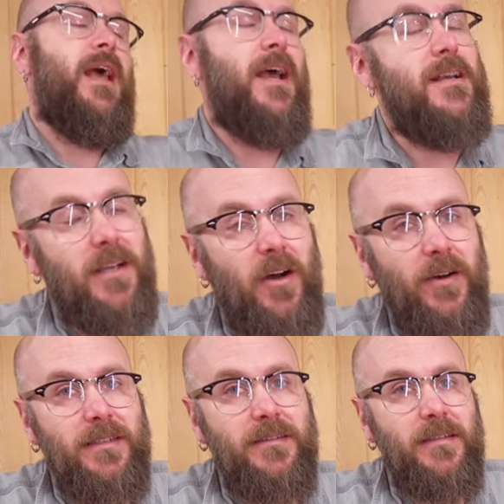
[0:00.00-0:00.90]
As
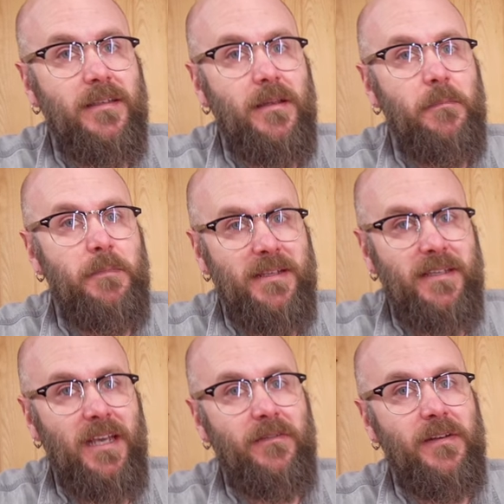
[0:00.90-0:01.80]
always, be
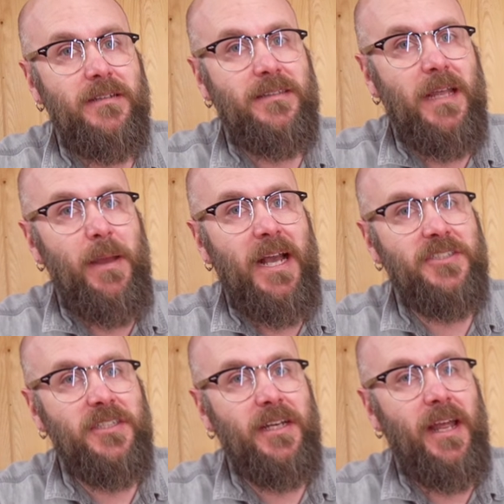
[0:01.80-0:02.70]
safe, stay
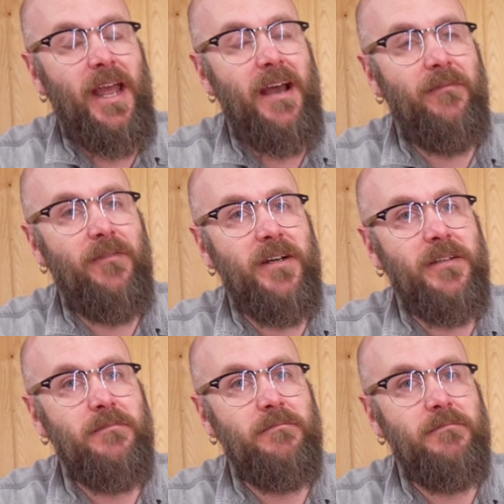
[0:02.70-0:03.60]
passionate, have
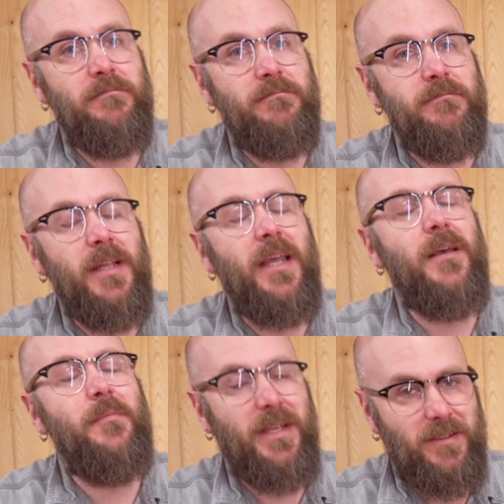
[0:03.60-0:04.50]
fun,
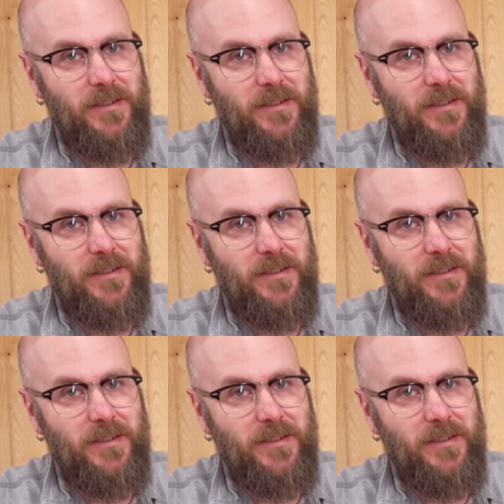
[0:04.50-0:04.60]
and make